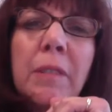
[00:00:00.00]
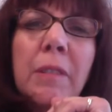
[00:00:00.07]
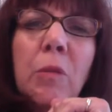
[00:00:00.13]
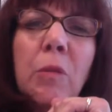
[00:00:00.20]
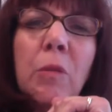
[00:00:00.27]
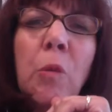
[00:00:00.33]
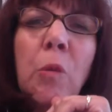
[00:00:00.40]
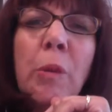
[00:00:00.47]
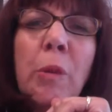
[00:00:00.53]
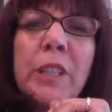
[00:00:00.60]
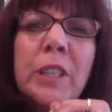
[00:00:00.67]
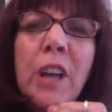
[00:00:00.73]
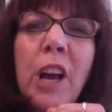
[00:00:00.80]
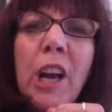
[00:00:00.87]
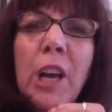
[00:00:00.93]
when we
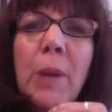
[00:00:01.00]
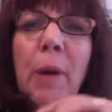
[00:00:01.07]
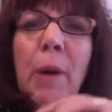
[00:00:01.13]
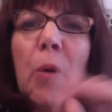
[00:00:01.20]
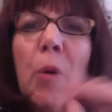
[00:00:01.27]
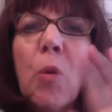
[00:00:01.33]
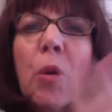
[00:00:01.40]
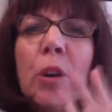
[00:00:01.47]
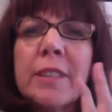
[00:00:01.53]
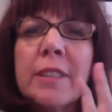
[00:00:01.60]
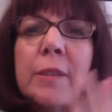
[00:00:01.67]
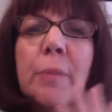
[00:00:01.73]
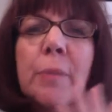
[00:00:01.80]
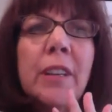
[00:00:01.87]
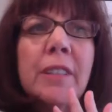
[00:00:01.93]
talk about where does
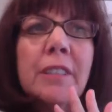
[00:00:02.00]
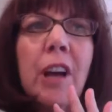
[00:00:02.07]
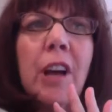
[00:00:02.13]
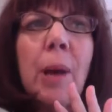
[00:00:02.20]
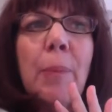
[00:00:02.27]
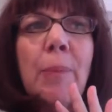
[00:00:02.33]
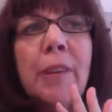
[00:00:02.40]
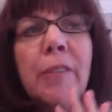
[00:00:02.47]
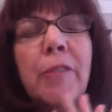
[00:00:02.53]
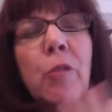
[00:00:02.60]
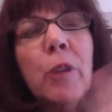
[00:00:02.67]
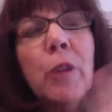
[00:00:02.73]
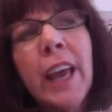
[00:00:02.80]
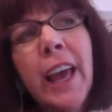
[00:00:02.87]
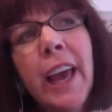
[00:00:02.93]
the buck stop, if
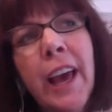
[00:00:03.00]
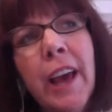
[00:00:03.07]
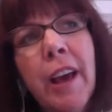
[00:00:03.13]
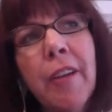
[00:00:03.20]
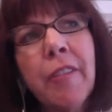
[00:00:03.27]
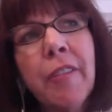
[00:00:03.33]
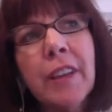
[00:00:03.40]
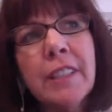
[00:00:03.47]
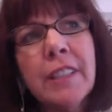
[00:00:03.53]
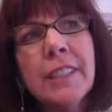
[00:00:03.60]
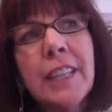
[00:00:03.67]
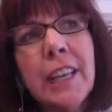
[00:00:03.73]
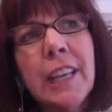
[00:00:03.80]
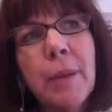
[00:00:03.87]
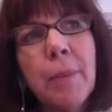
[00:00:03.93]
we have a
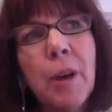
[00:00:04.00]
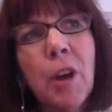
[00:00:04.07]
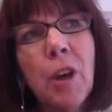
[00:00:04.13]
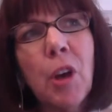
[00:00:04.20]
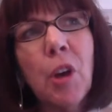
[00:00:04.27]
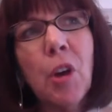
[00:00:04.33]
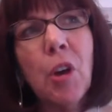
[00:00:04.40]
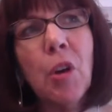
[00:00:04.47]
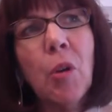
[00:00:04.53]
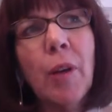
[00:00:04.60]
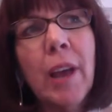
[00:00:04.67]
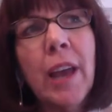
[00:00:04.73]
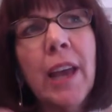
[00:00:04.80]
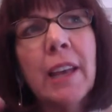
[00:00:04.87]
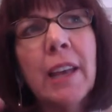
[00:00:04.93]
CMO
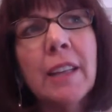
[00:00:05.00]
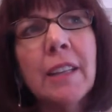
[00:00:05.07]
and a